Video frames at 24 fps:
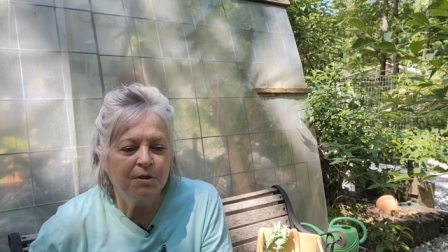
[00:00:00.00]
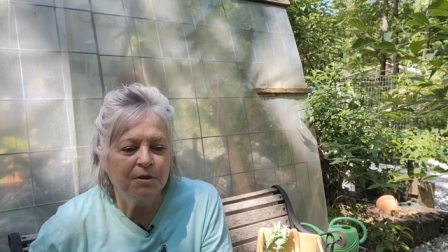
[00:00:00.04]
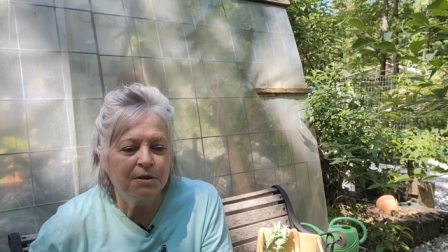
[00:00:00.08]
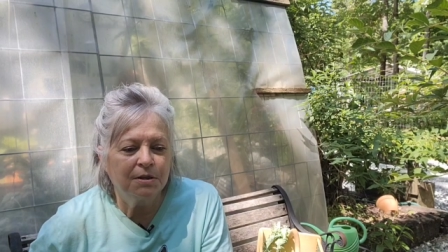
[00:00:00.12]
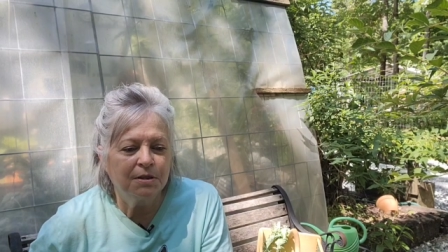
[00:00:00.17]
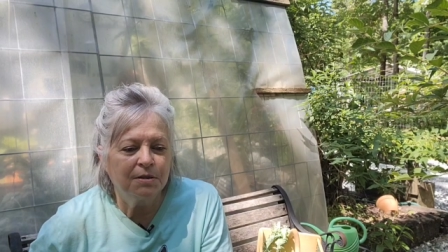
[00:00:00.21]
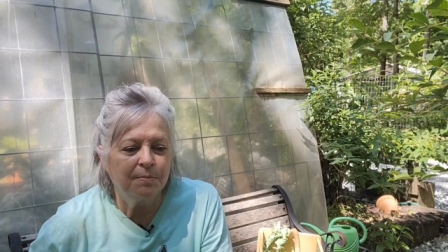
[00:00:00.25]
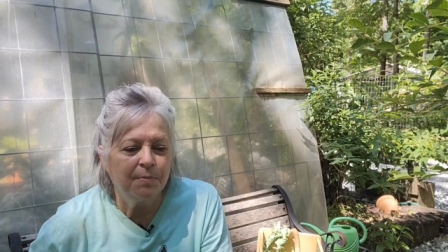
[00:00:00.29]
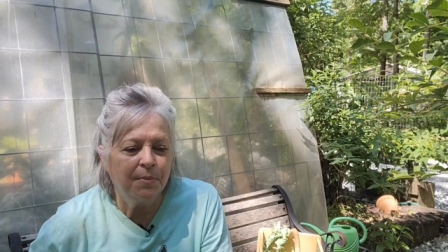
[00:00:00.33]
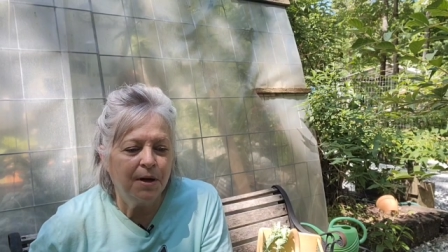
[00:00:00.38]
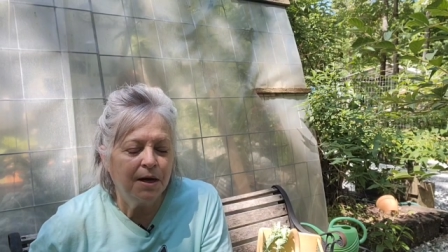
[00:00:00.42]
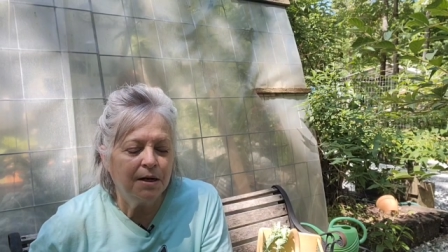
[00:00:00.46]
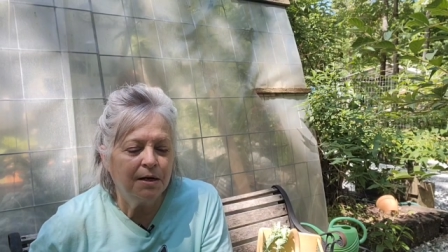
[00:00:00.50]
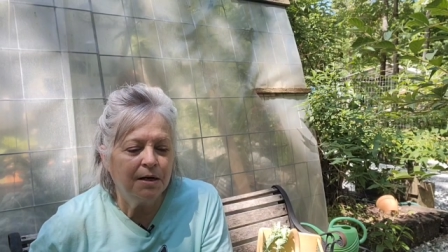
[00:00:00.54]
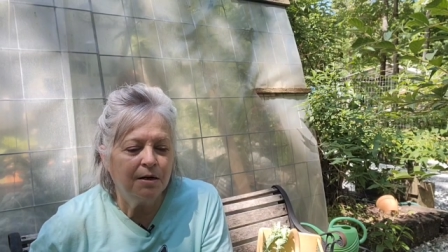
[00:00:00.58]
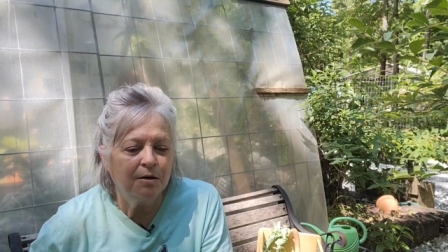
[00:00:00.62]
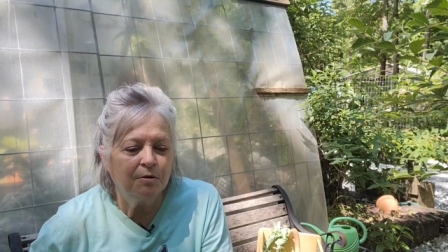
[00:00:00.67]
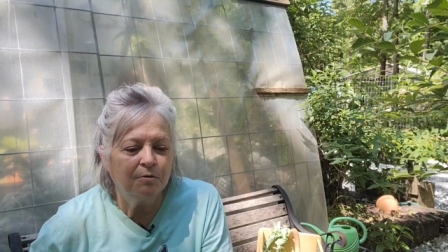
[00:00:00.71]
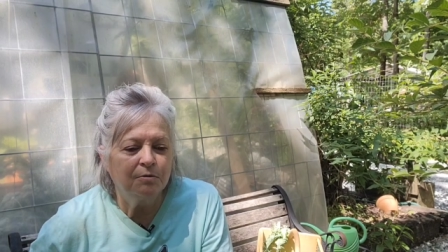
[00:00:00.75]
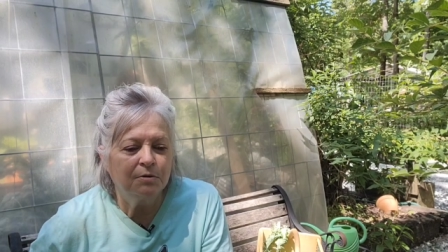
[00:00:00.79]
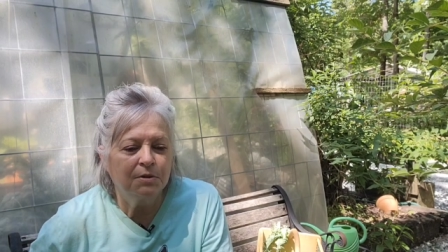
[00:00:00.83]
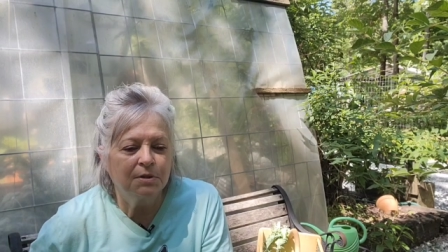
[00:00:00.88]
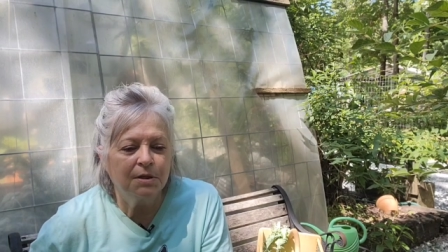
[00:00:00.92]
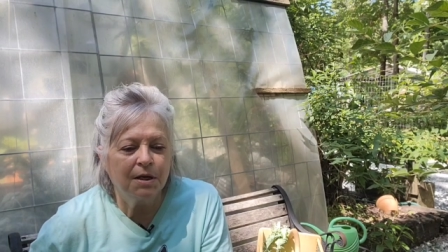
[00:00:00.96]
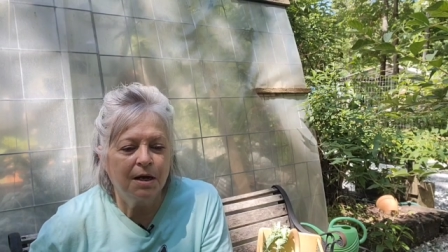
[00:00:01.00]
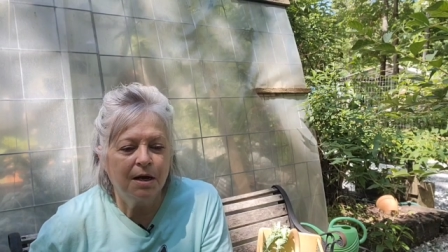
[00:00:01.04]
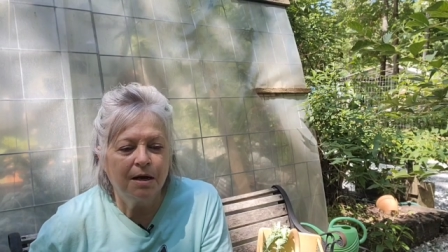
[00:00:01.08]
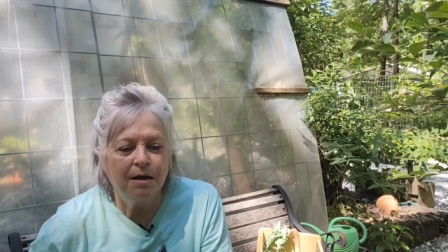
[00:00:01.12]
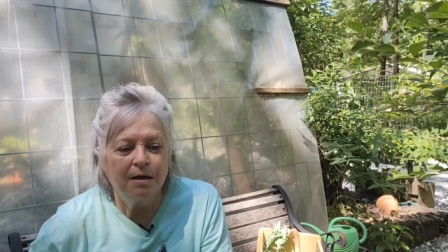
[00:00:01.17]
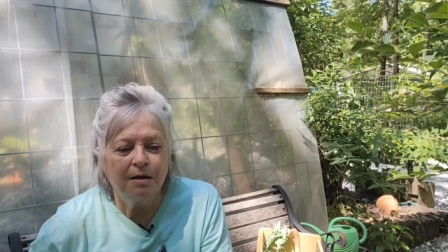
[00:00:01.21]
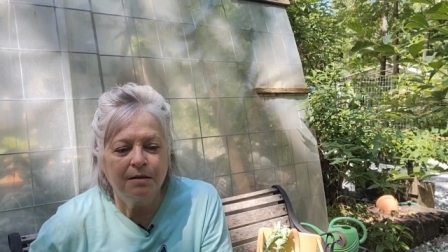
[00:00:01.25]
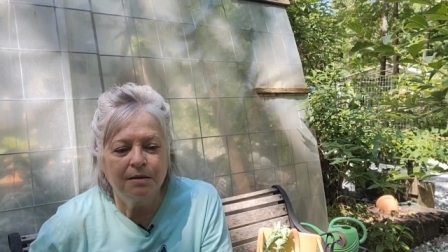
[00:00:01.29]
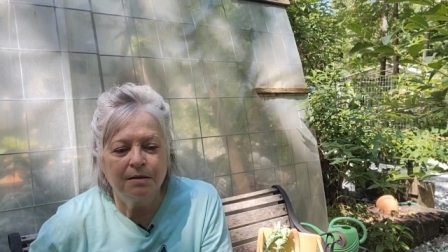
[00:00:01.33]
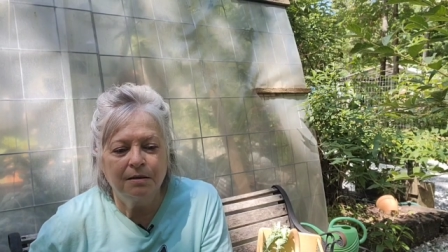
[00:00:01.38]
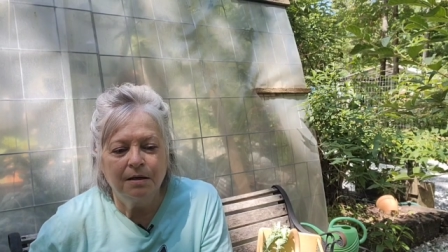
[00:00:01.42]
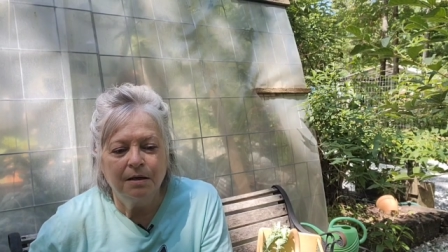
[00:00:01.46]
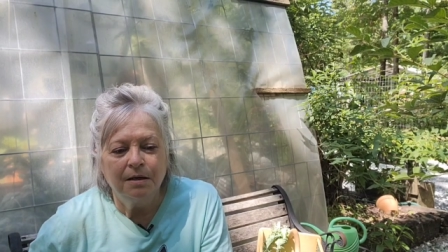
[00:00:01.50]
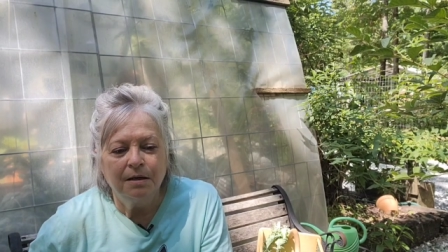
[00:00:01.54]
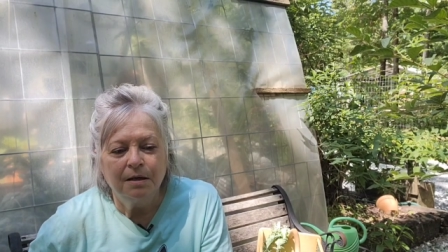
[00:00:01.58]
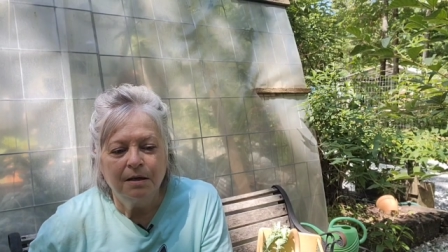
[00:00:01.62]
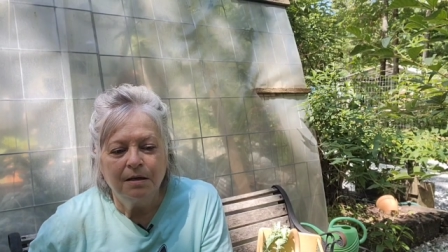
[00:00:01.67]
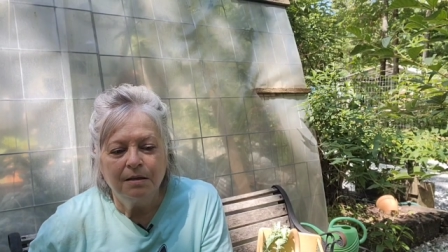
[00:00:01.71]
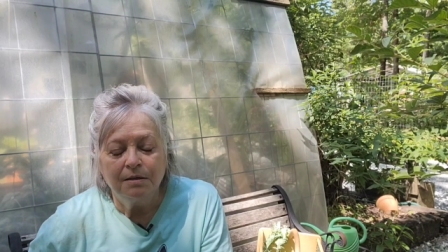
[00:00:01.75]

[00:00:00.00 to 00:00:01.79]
the tomatoes and